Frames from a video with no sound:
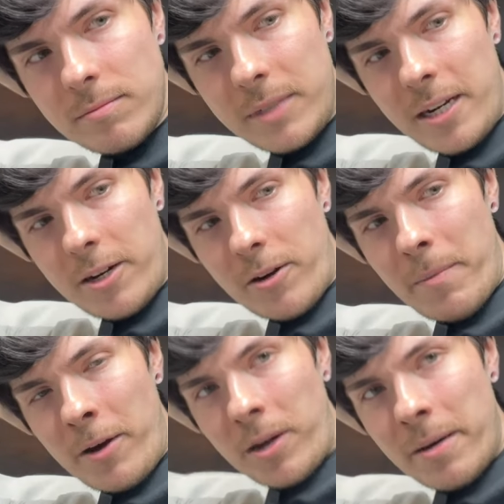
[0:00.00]
you know, I
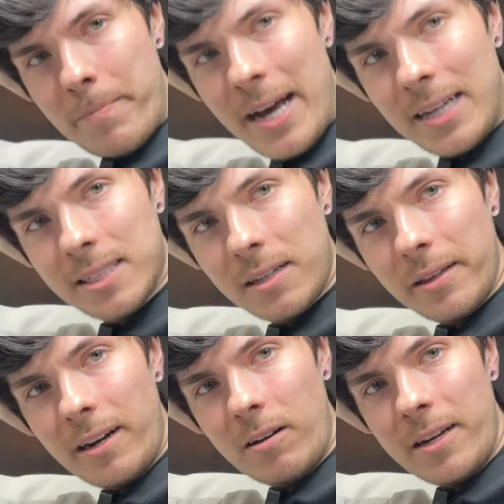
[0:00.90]
might want to bask
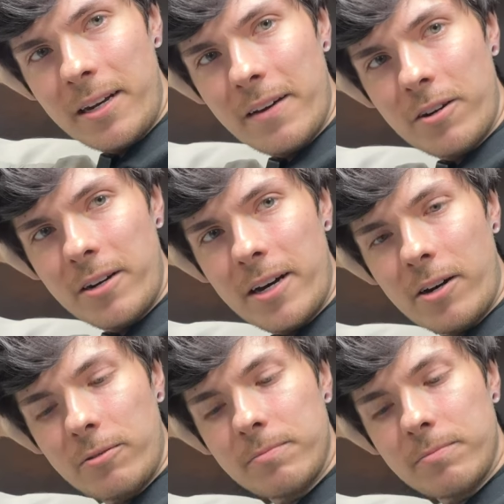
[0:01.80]
later. You never know.